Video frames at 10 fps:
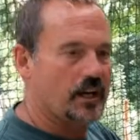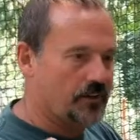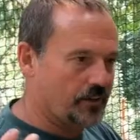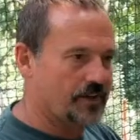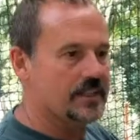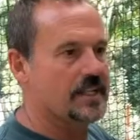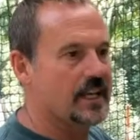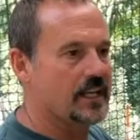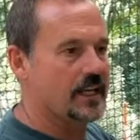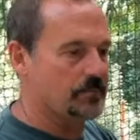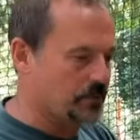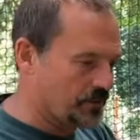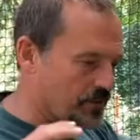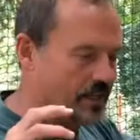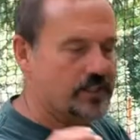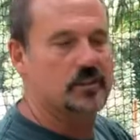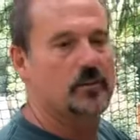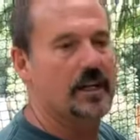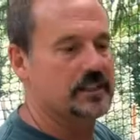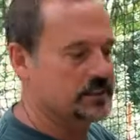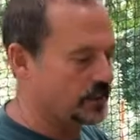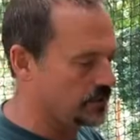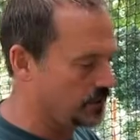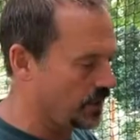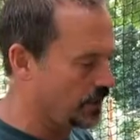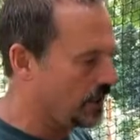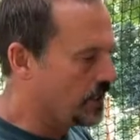They're in daylight, but they're not in direct sunshine.